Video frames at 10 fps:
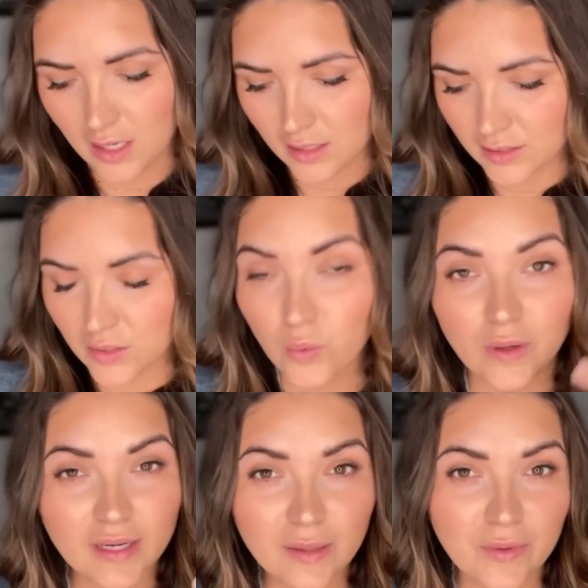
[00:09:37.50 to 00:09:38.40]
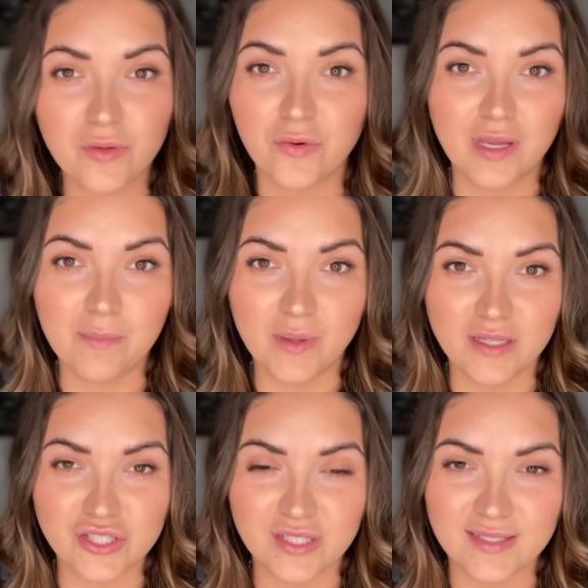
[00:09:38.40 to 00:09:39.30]
So working with cream
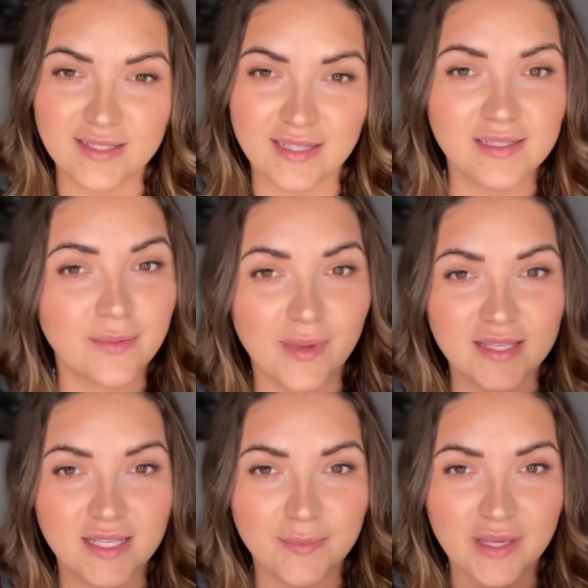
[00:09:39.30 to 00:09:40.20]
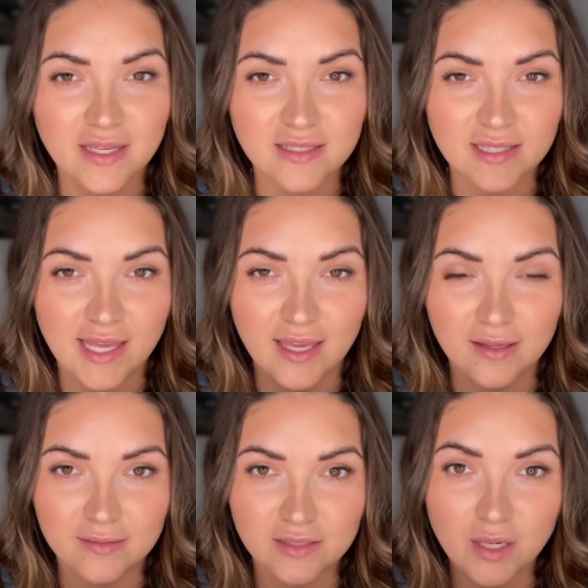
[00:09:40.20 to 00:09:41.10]
blushes is amazing because they
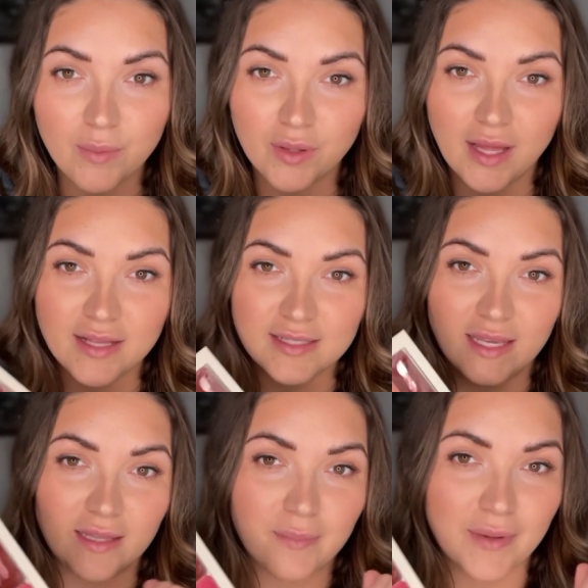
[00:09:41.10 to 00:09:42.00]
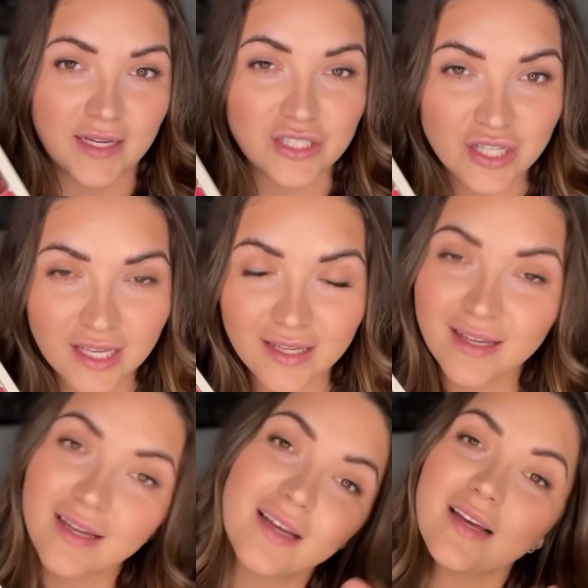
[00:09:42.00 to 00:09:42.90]
double as a lip and a cheek.
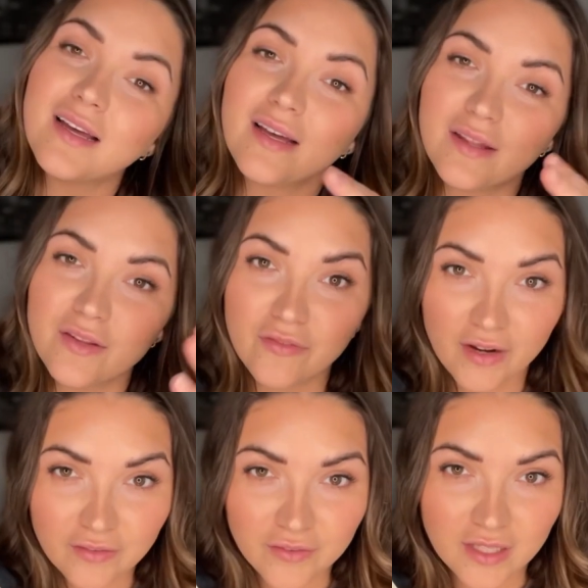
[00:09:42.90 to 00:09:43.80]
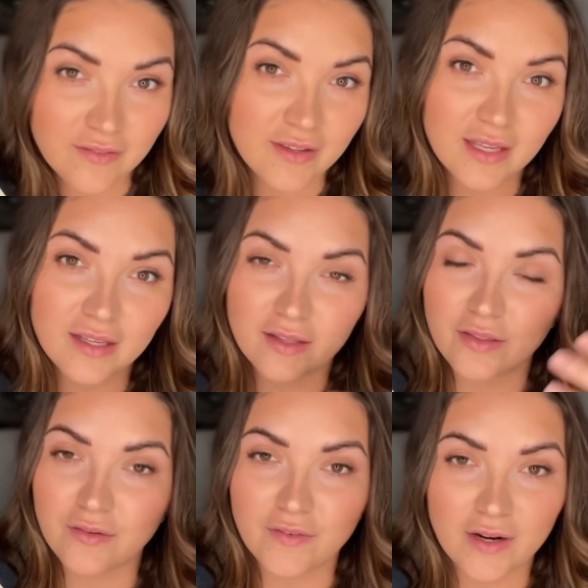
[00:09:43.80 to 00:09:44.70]
They're very forgiving,
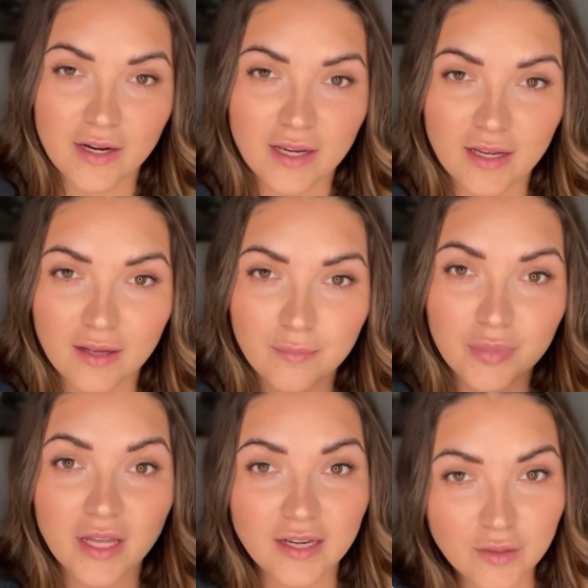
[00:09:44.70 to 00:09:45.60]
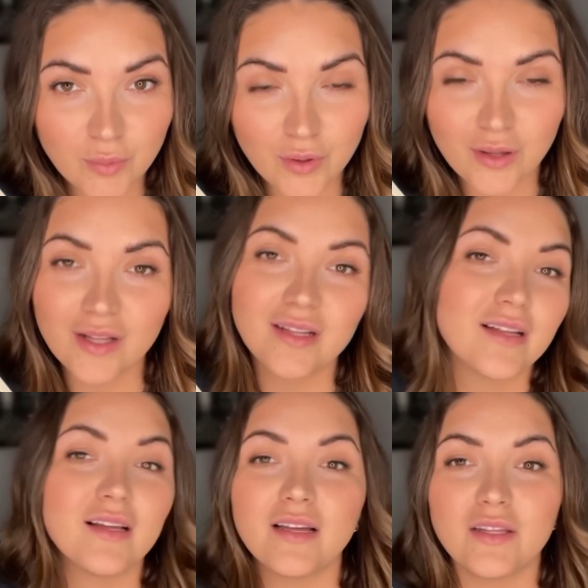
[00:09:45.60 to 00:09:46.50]
they're very blendable.
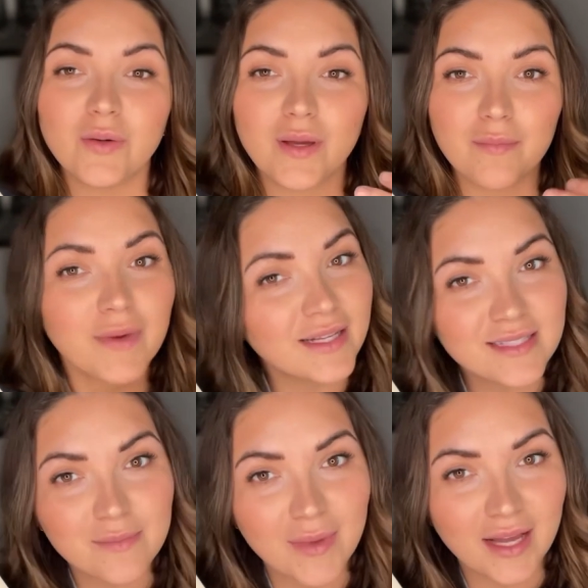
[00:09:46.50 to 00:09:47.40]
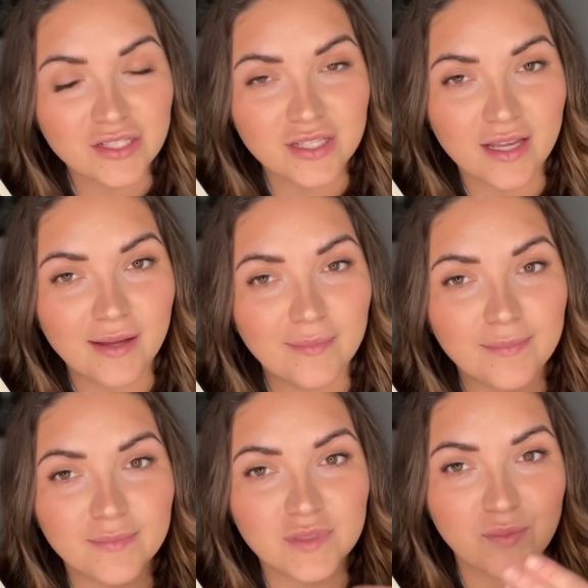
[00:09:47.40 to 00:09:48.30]
You can mix and match
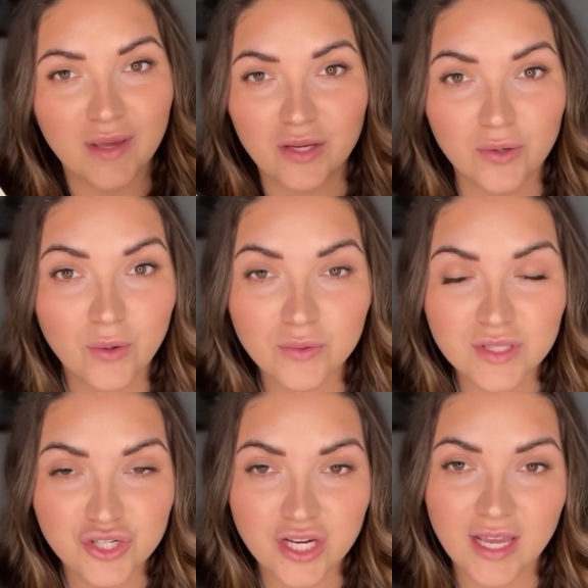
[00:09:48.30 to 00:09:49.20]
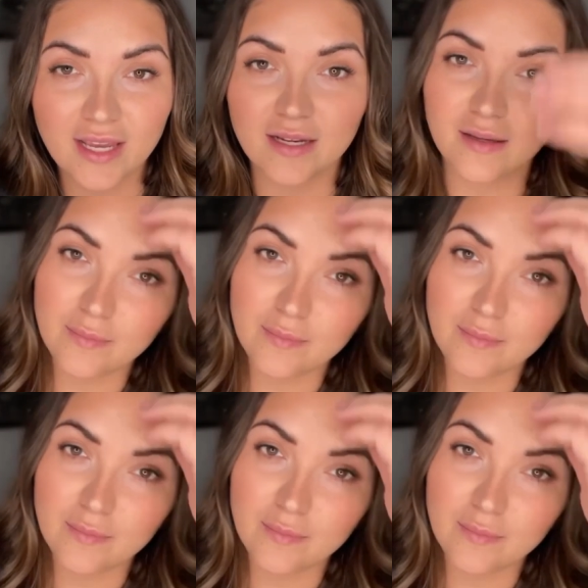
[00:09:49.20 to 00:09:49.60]
them to make your own shade.